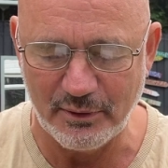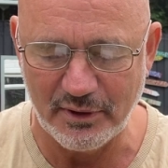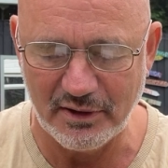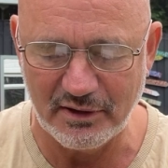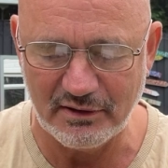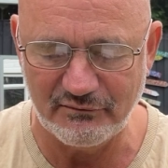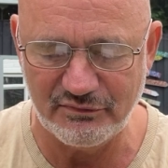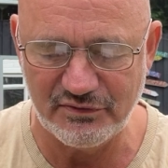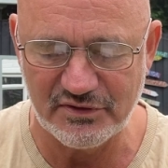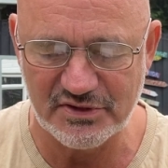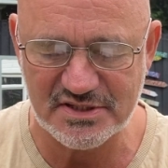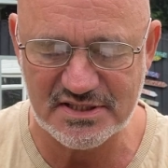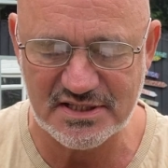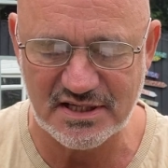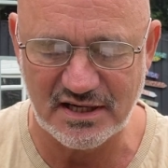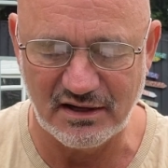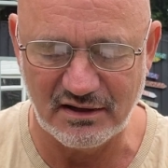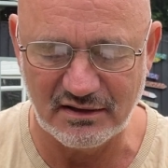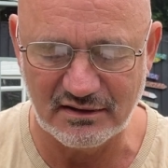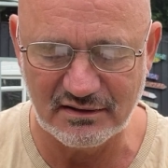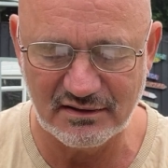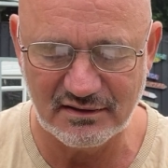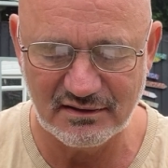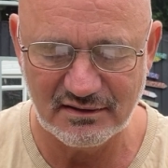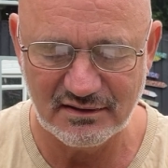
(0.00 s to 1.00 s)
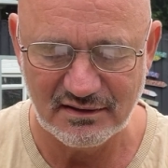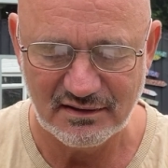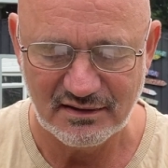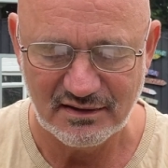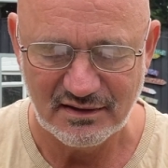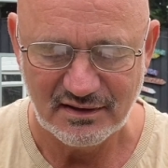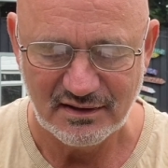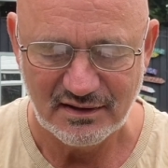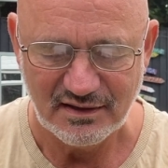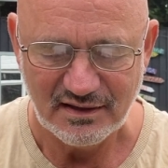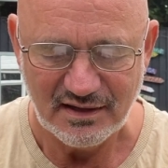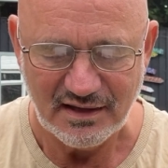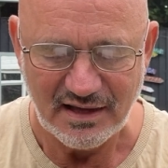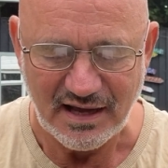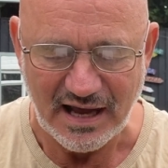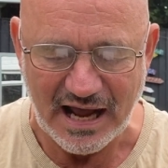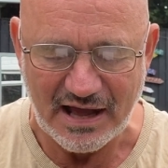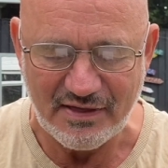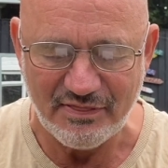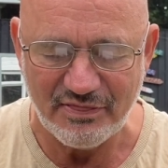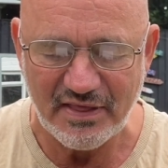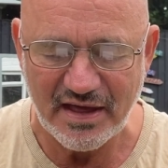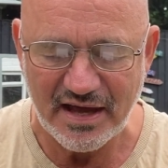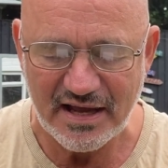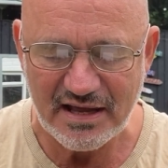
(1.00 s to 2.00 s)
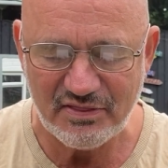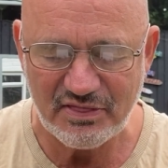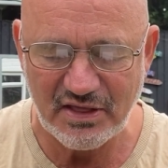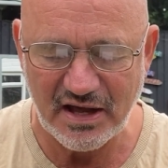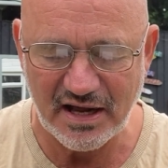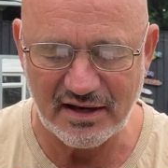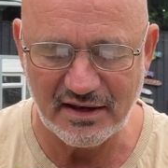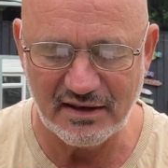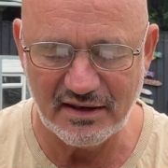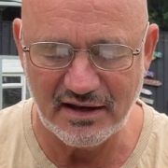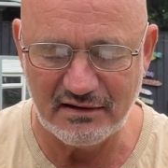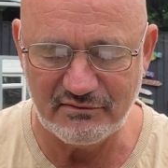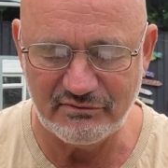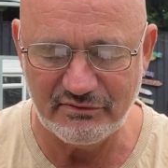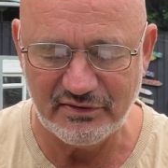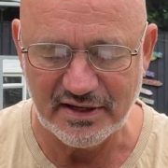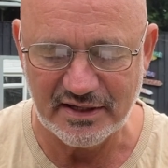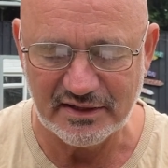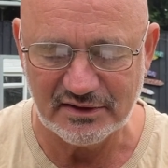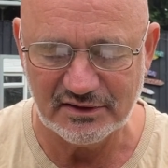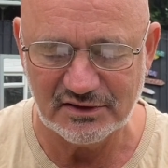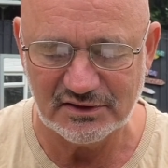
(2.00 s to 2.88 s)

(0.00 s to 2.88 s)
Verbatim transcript: of the tongue, and they that love it